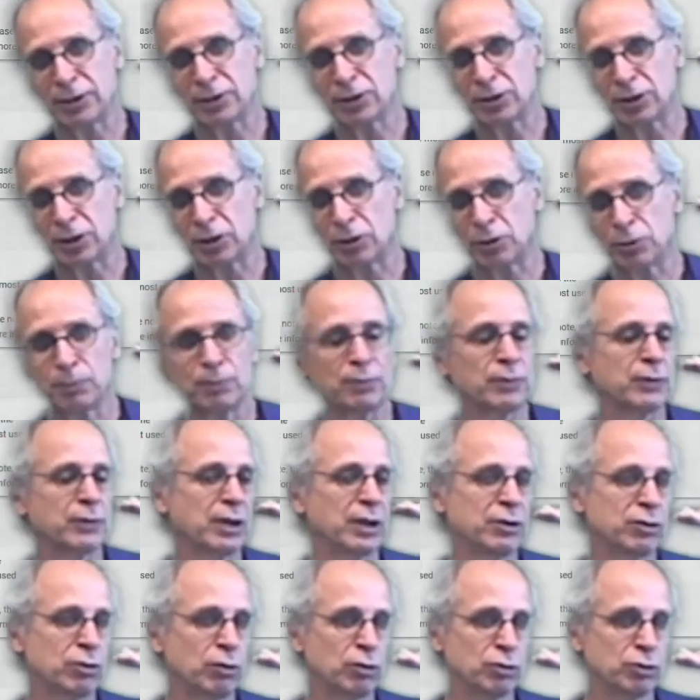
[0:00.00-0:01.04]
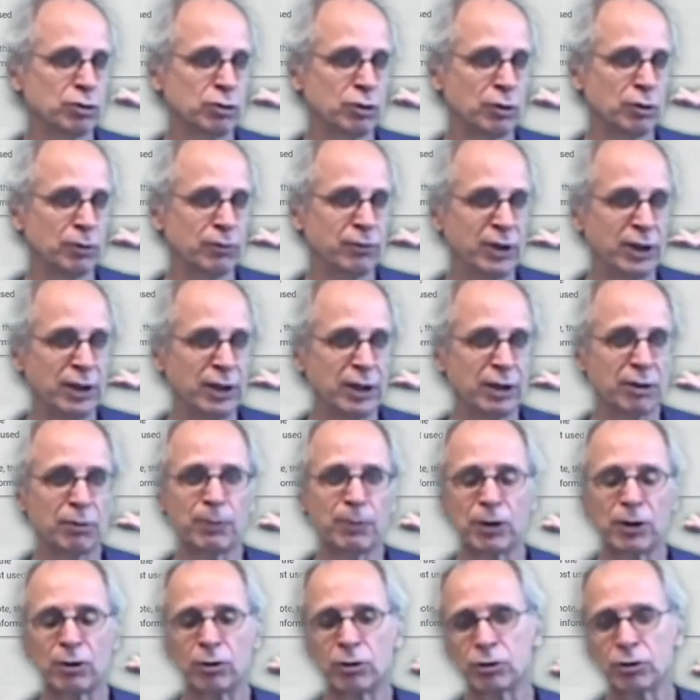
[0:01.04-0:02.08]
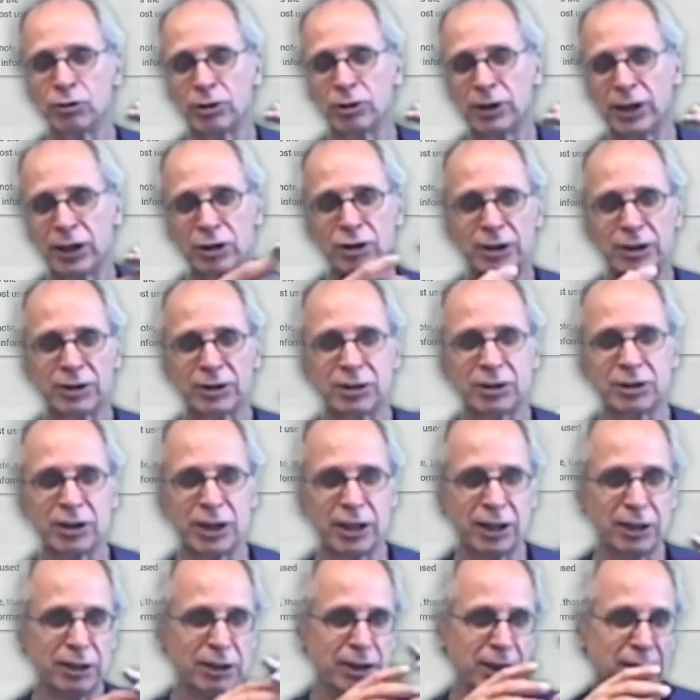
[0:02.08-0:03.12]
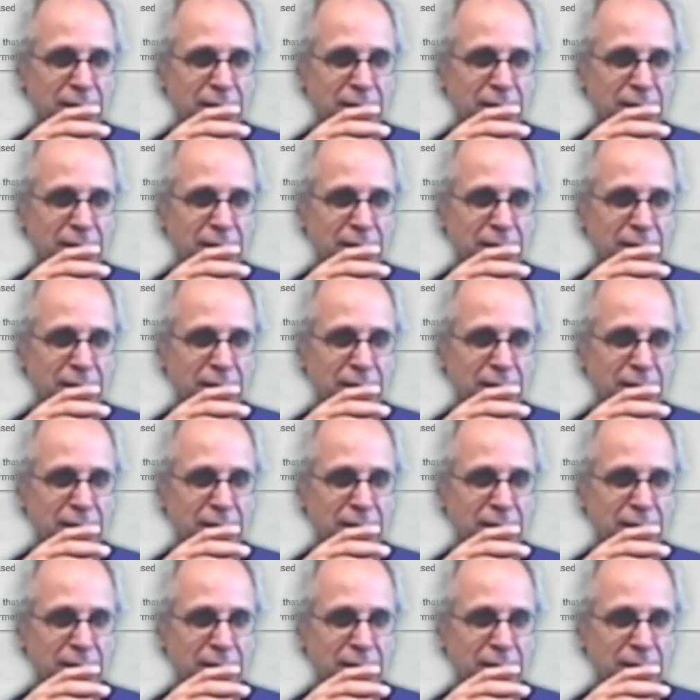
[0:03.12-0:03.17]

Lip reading: So it's also convenient because you can just say